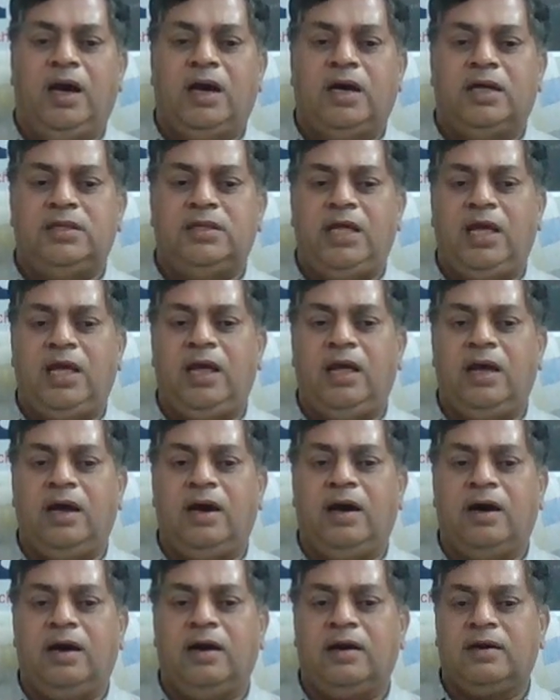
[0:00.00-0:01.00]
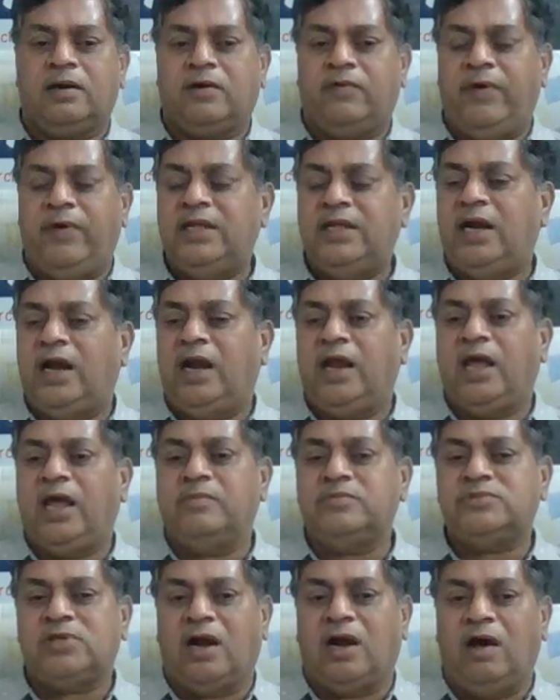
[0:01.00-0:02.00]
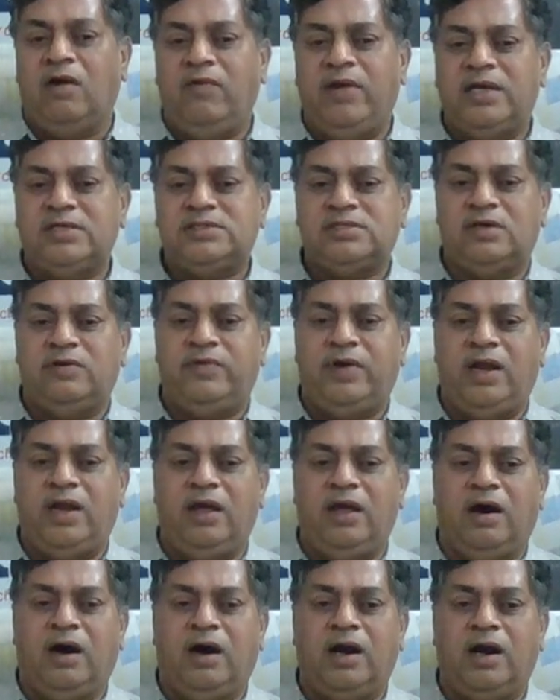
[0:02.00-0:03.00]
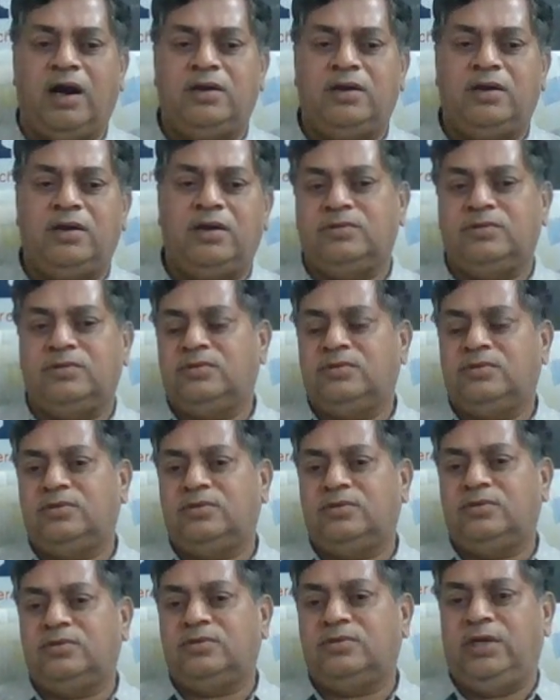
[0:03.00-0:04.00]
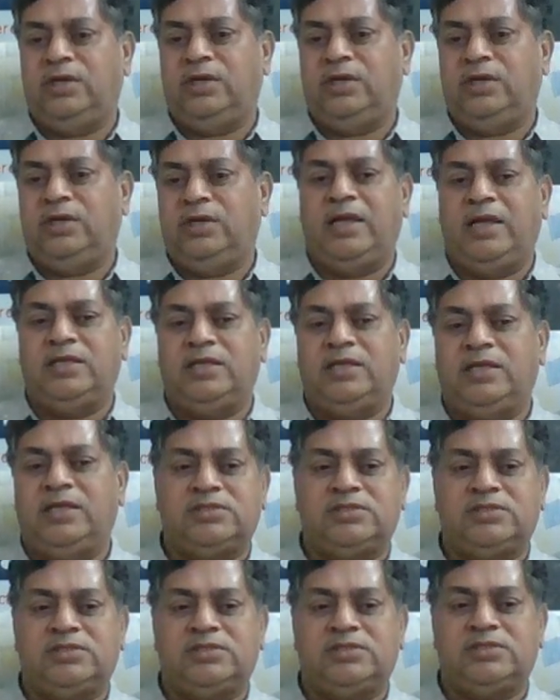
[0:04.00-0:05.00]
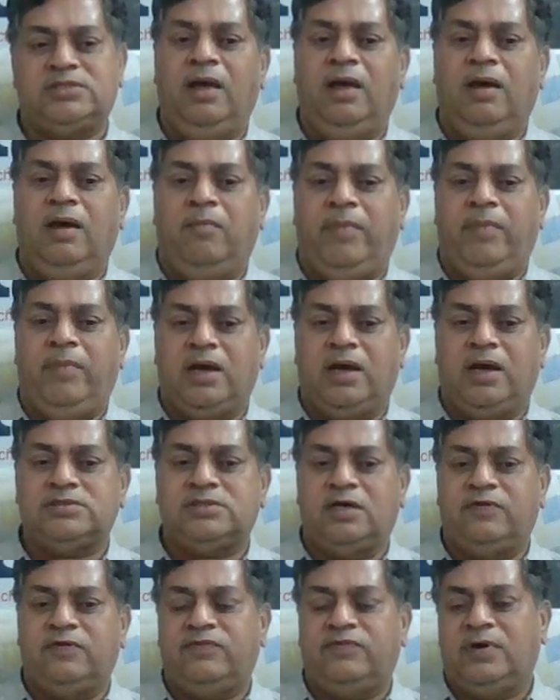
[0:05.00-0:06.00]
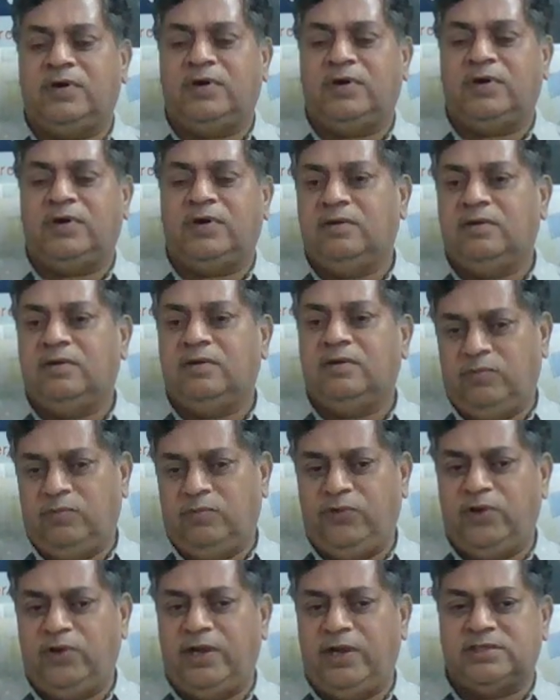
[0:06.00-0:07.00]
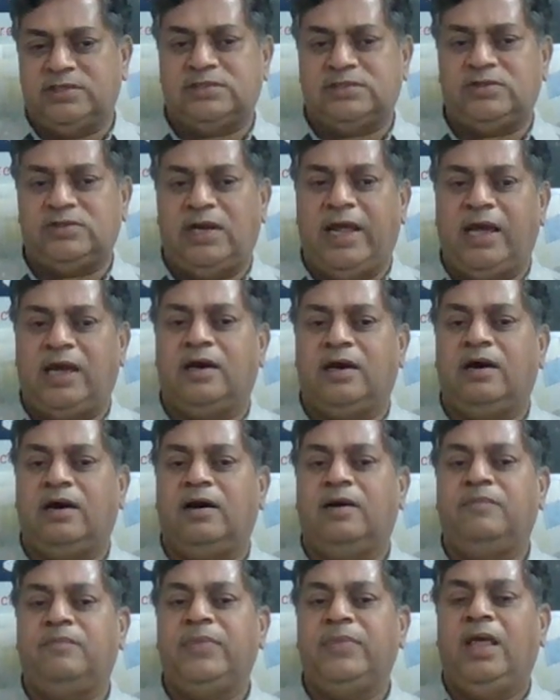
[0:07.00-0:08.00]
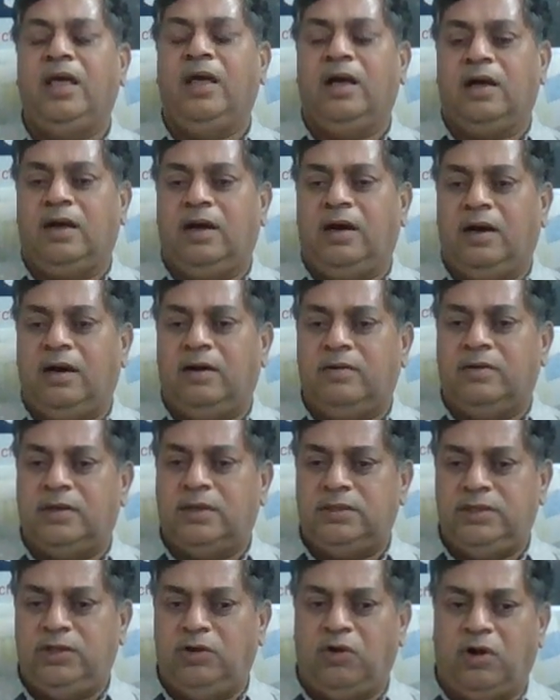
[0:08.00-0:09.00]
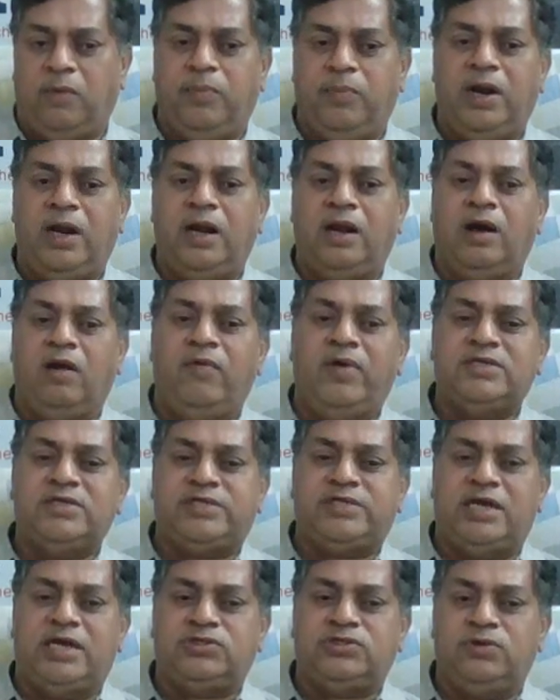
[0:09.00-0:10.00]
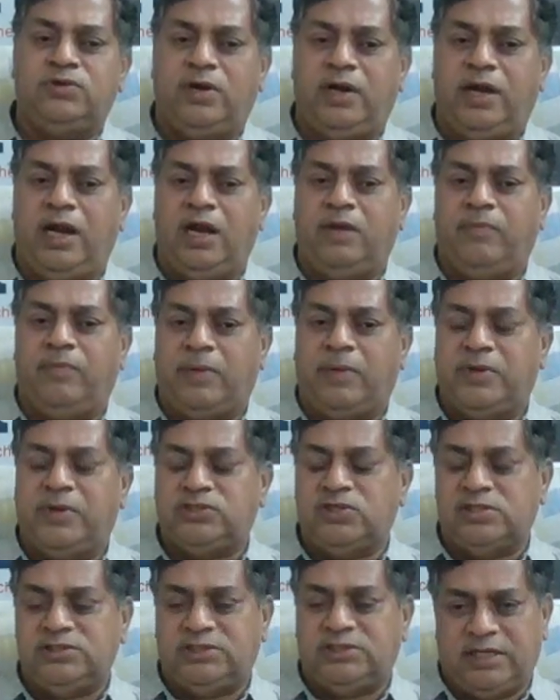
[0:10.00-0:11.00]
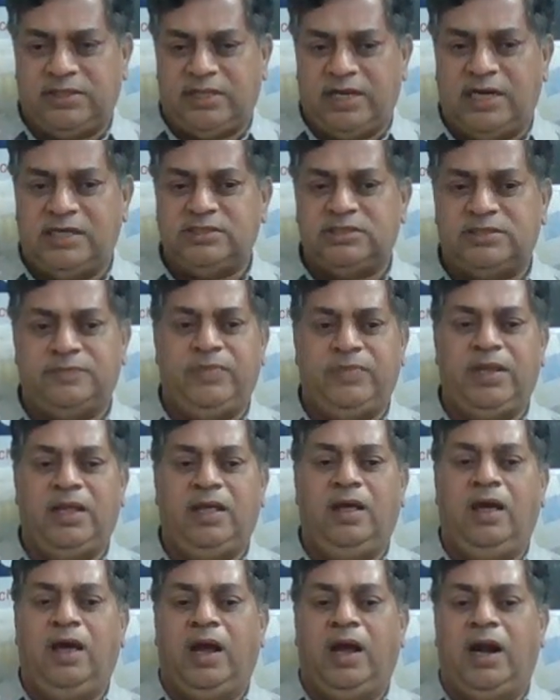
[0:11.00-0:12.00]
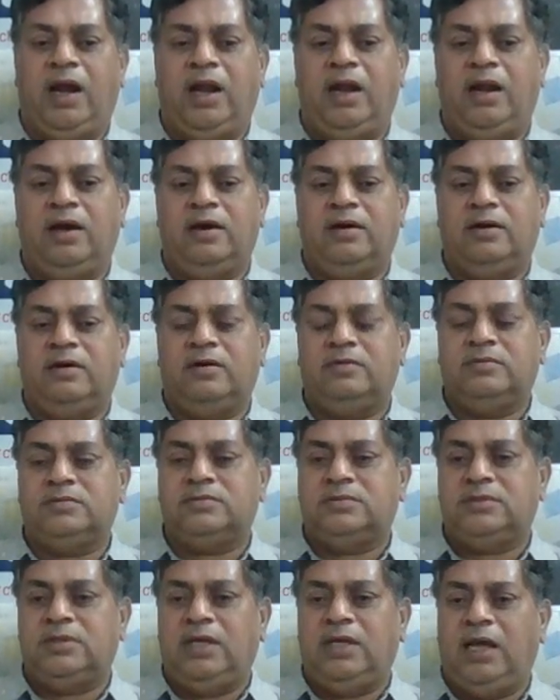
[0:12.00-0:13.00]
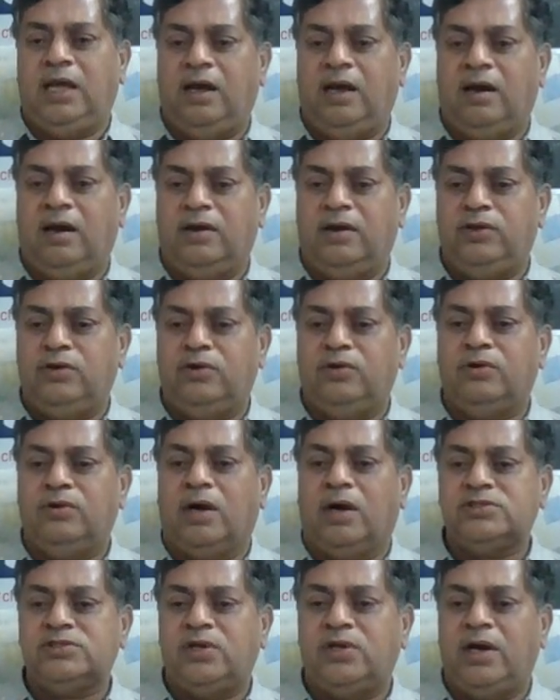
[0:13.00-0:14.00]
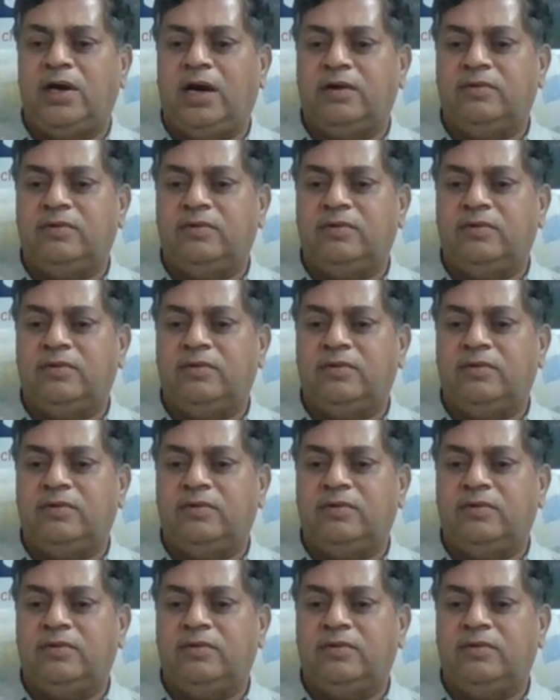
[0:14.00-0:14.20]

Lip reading: The Queen endgames are always very hard to play in chess game because of few reasons. Like your opponent always tries to create perpetual check threats, and you also have